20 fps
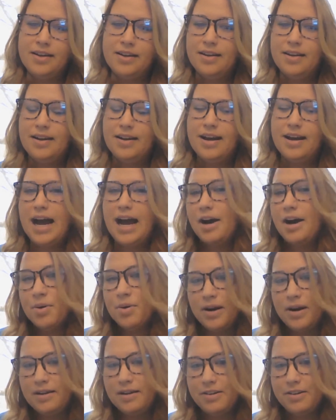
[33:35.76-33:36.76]
how do
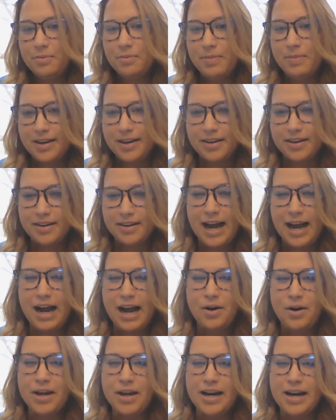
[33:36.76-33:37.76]
I feel better?
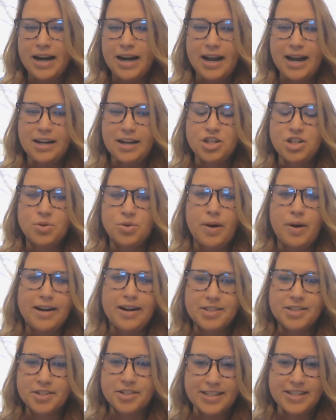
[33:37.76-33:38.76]
How can I do
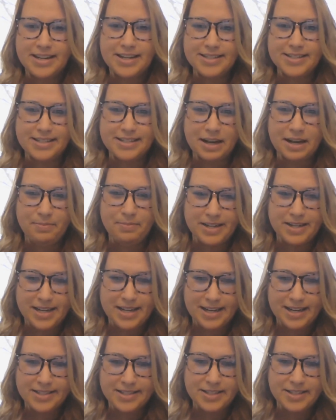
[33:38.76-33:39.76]
exercises at my
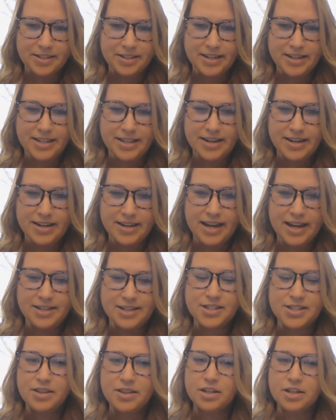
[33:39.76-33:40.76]
desk during the day?
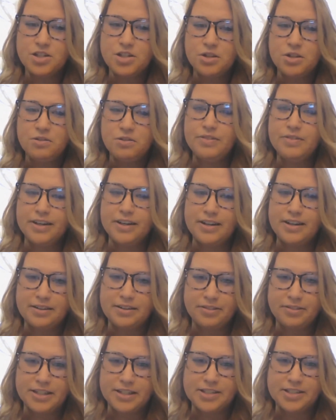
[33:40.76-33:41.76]
So they're two very
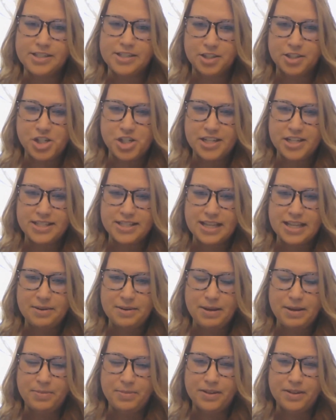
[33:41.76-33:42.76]
different searches that
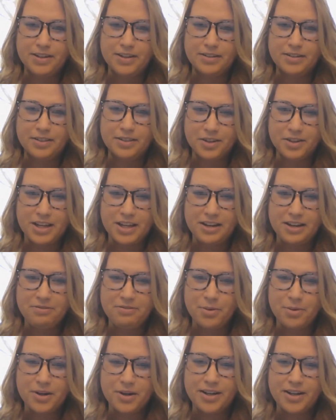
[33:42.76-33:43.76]
people are looking
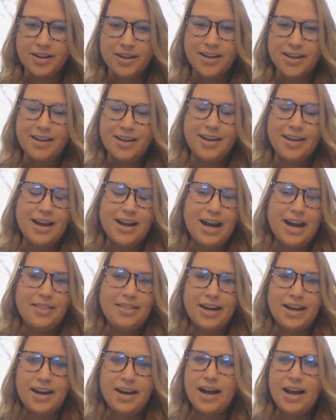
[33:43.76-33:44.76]
for. And
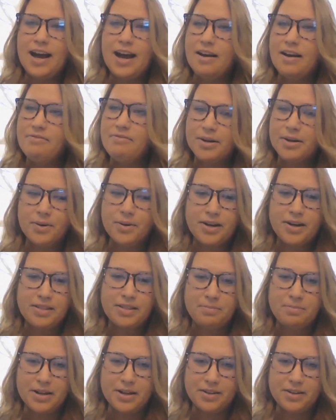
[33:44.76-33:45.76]
then
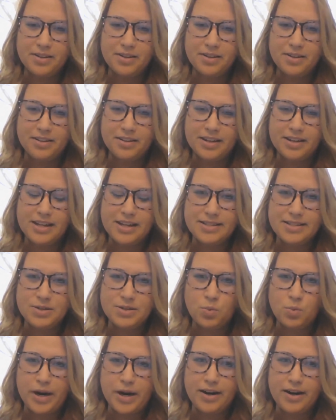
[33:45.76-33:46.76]
everyone in the middle
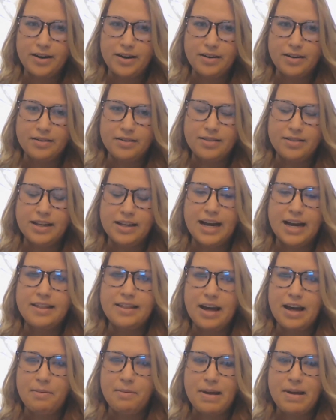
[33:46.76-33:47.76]
is where
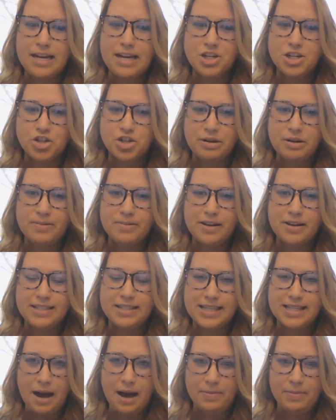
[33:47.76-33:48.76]
kind of that main street
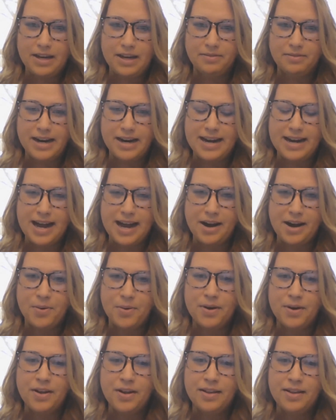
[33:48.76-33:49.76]
is happening right
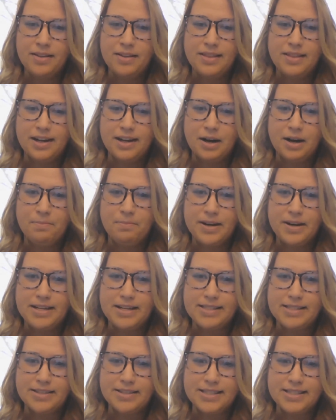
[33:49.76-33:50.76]
now, that
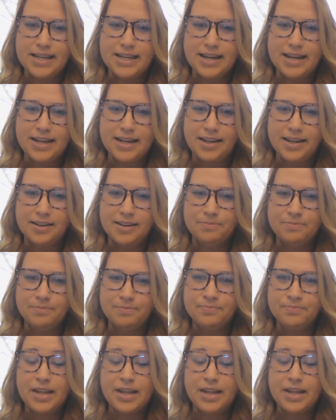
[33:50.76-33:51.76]
companies are saying,
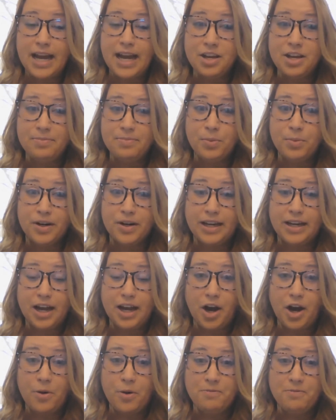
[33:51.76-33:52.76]
hey, you've been
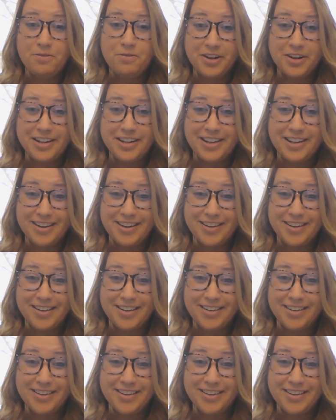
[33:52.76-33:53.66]
working at home for a year